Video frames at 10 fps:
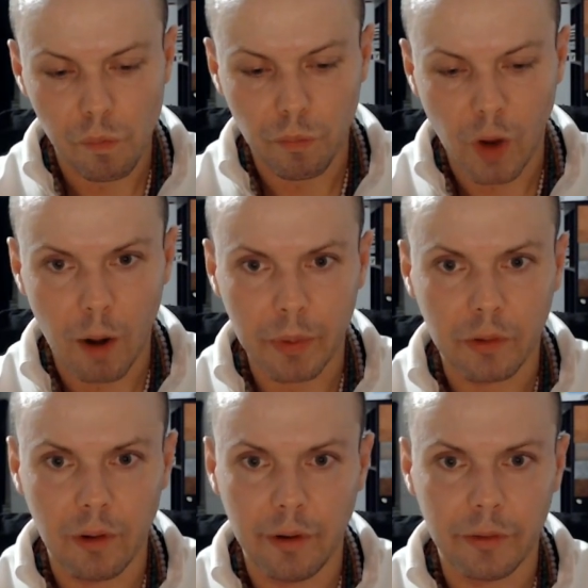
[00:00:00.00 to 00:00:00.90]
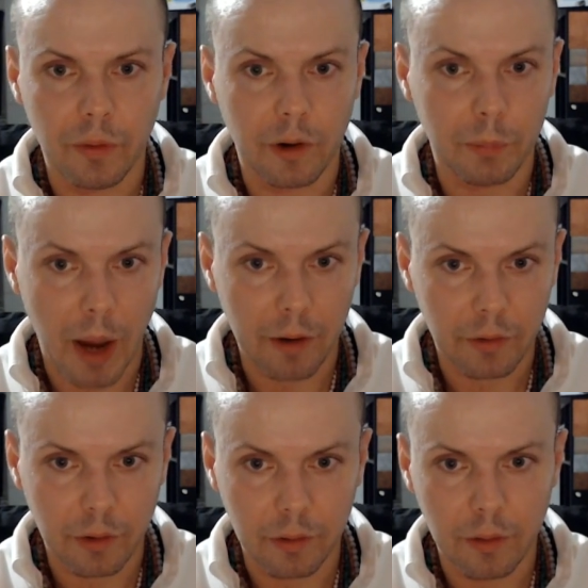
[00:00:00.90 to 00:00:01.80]
Opportunities for
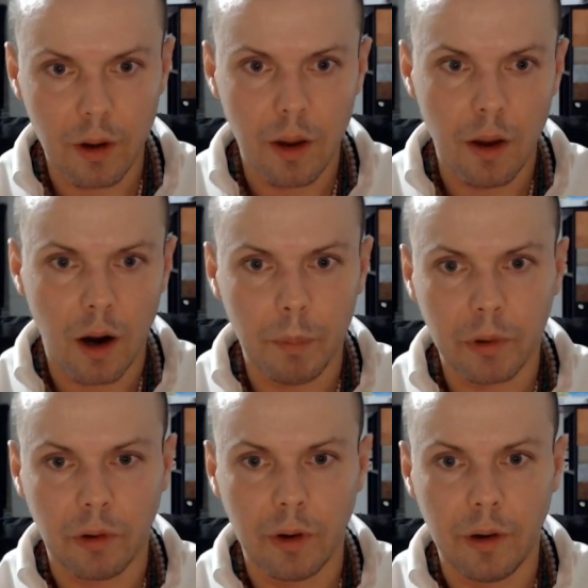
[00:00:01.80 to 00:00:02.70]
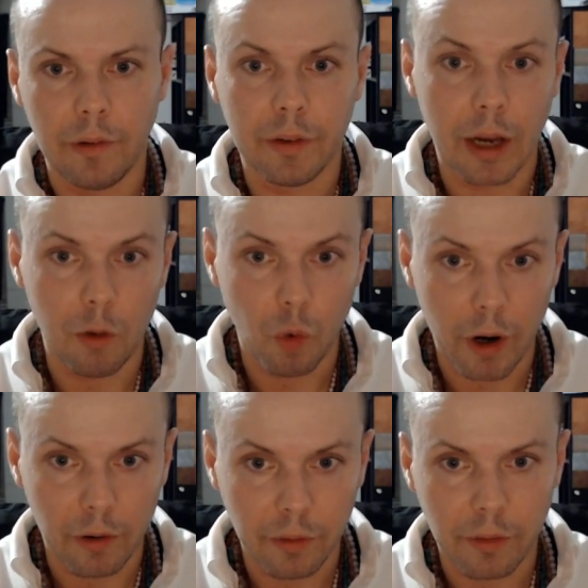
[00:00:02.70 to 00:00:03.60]
expansion, opportunities to gain
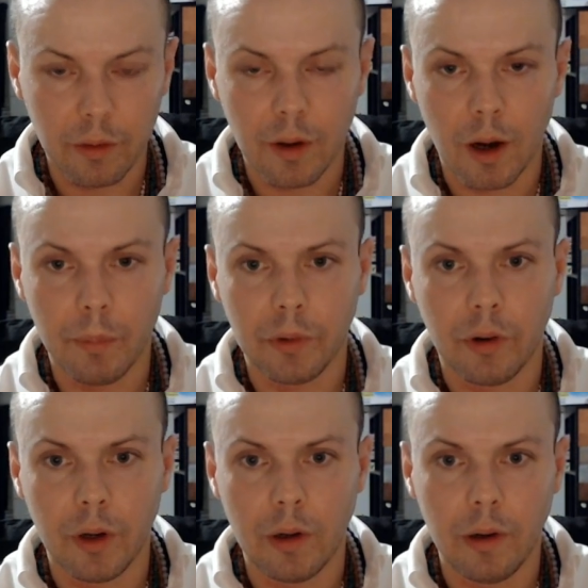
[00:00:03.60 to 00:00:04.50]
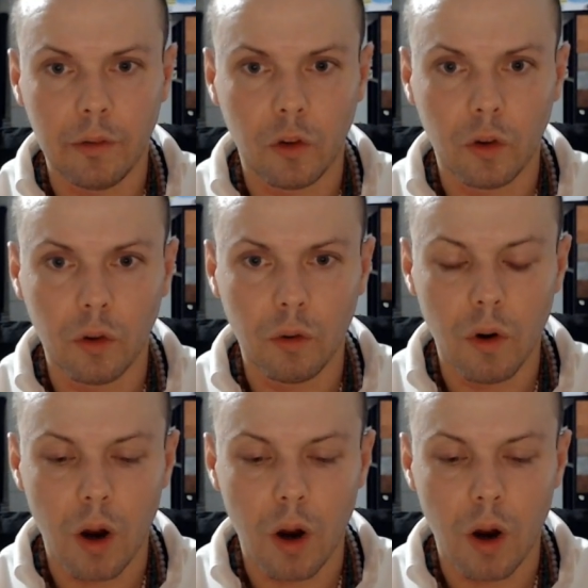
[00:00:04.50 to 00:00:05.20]
wealth, opportunities to